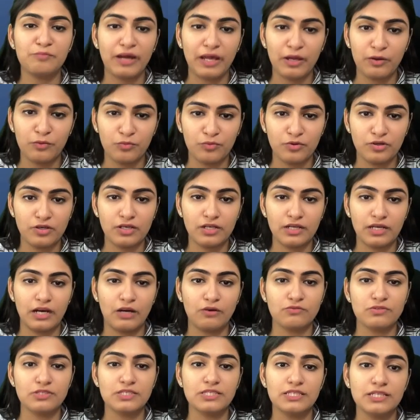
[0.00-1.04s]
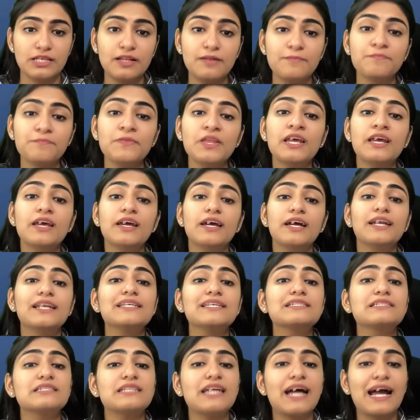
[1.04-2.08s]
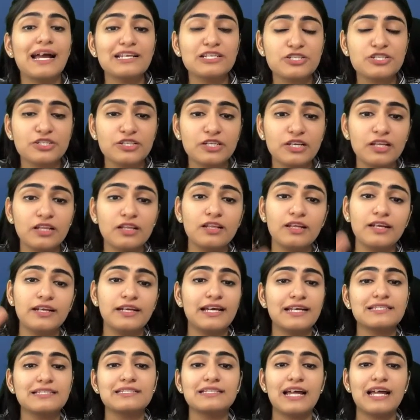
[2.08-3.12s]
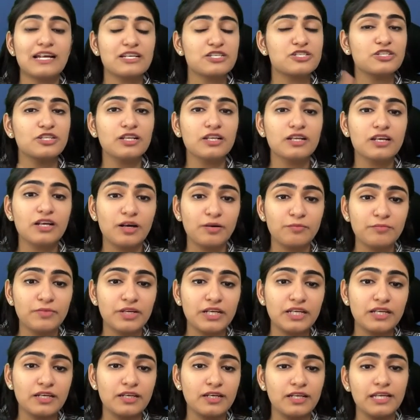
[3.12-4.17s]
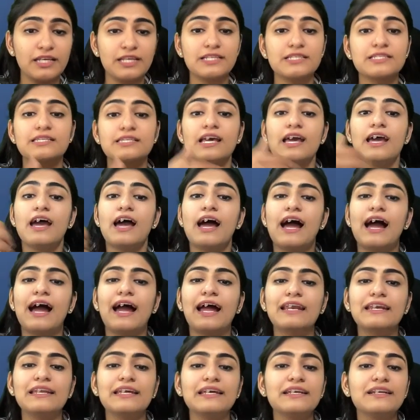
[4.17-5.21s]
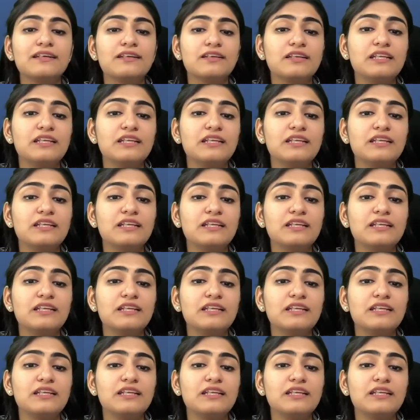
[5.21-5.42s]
by World Council. It has national committees and it